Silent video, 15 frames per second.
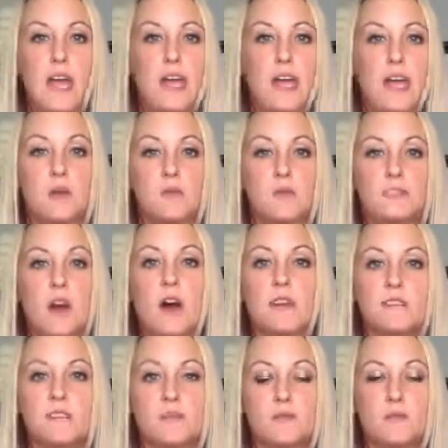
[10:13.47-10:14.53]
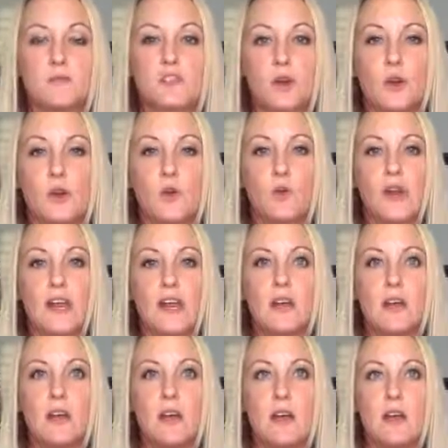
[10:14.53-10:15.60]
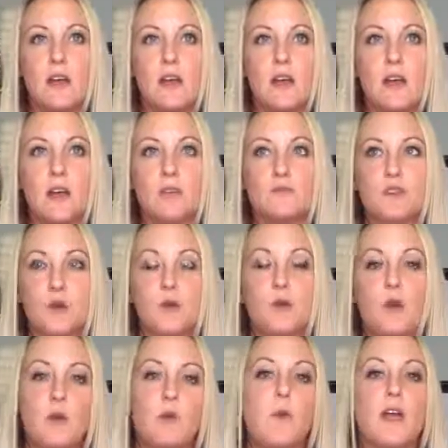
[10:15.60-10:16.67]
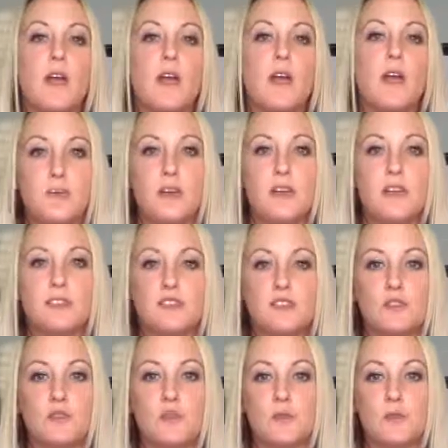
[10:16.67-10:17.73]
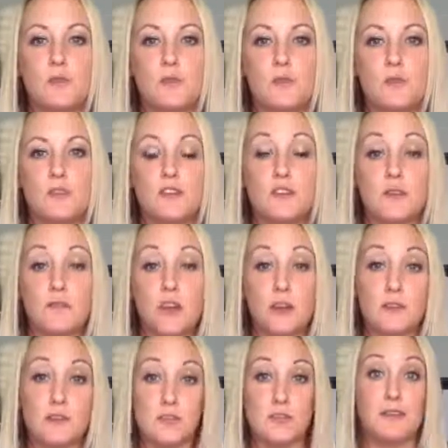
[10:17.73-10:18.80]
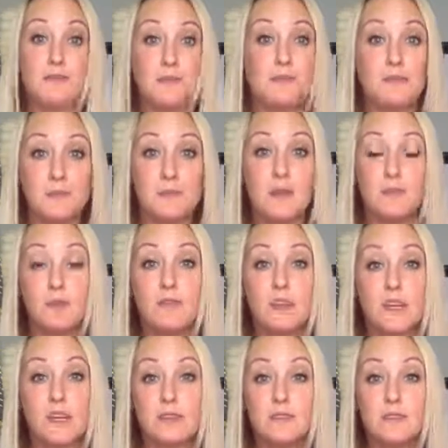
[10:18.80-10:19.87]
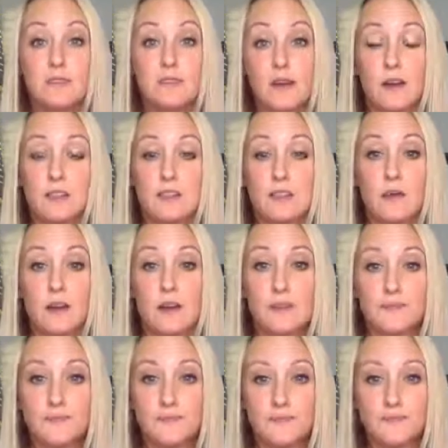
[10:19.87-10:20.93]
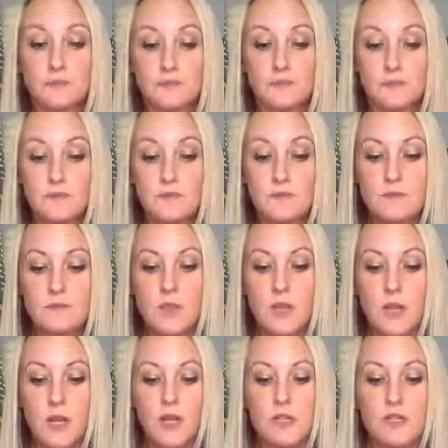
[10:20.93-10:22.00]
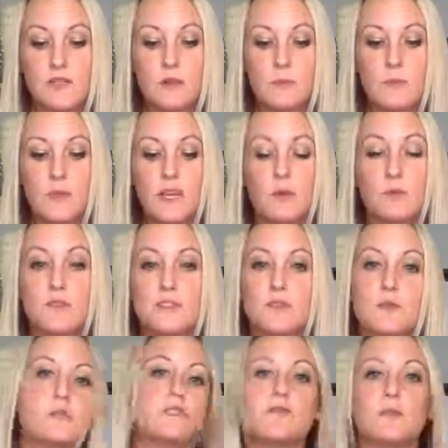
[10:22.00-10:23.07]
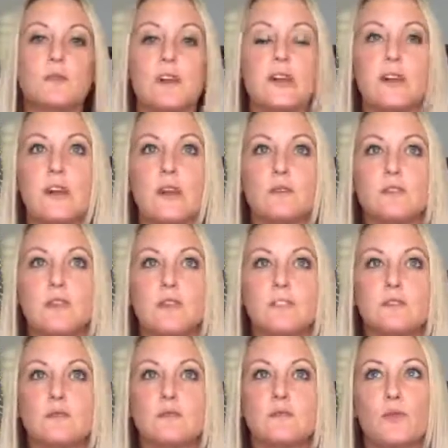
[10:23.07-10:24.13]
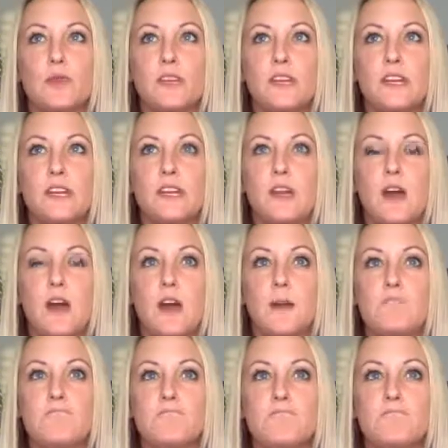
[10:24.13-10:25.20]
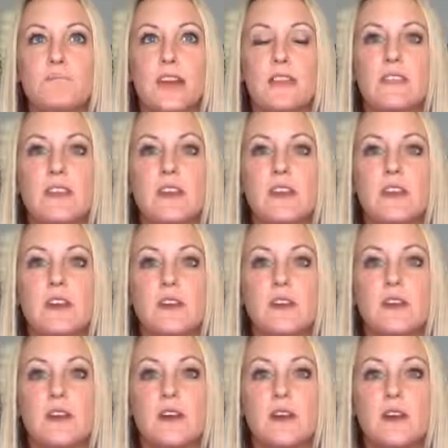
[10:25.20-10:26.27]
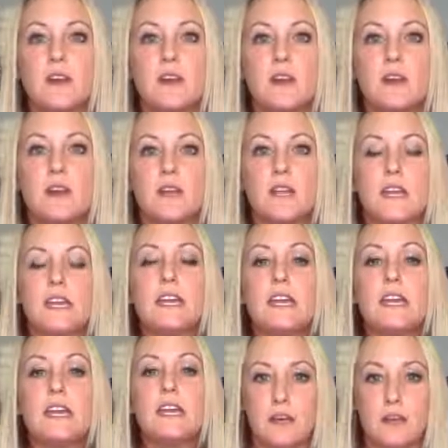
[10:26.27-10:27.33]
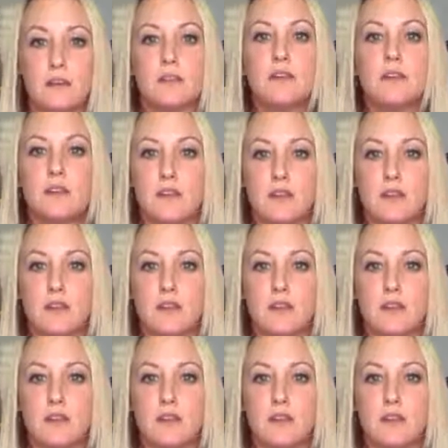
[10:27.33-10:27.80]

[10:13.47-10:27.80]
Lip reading: and it was awesome. It was a great way for me to fund me moving to Arizona. So being resourceful right now is really, I think, key